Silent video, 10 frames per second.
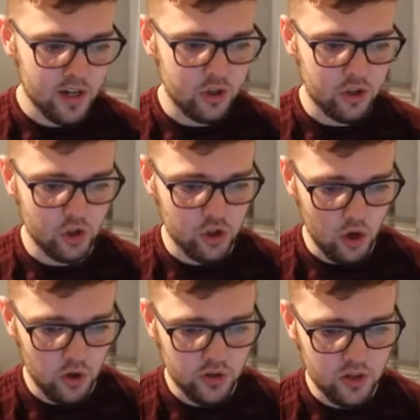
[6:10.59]
St
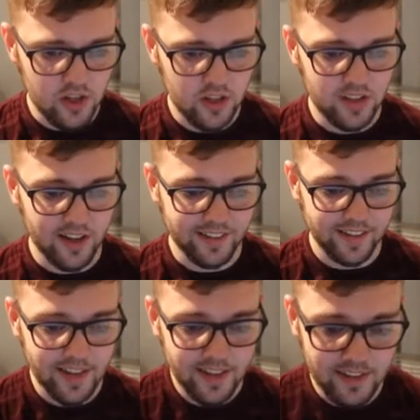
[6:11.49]
Johnstone,
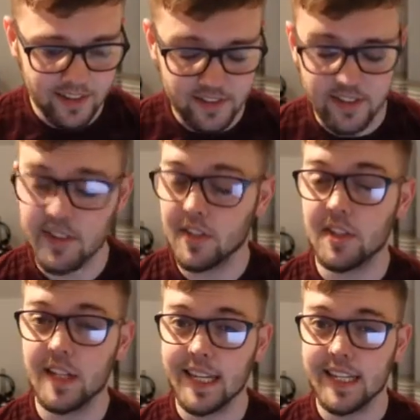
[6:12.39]
again, it is their
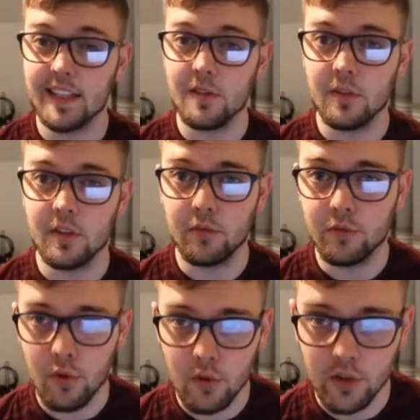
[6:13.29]
second defeat in
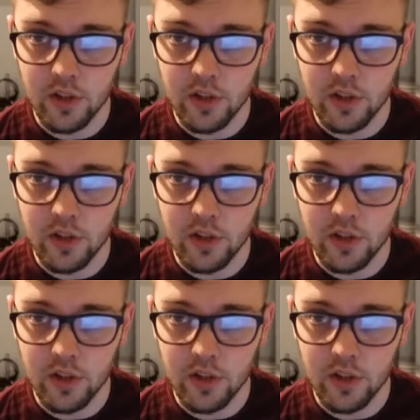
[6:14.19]
4.